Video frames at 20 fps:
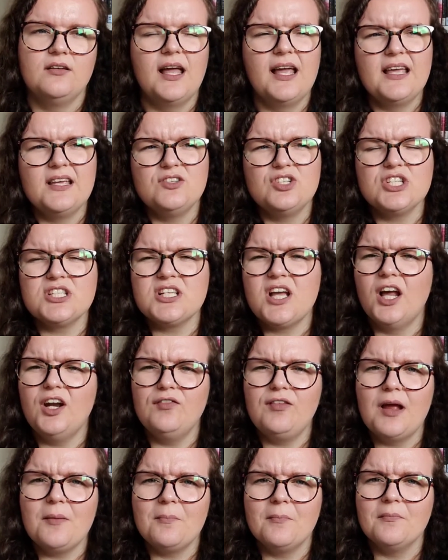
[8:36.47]
you just kind of
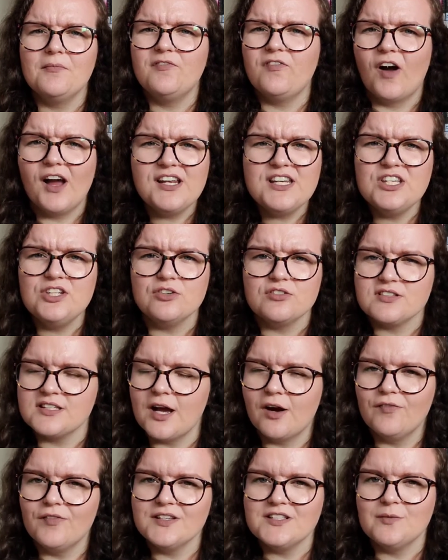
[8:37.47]
like finding
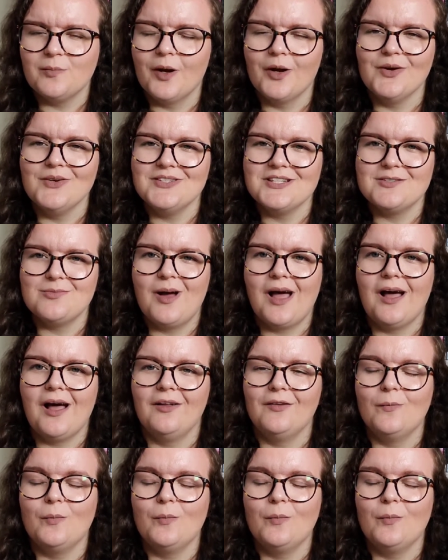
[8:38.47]
yourself, I suppose, as well.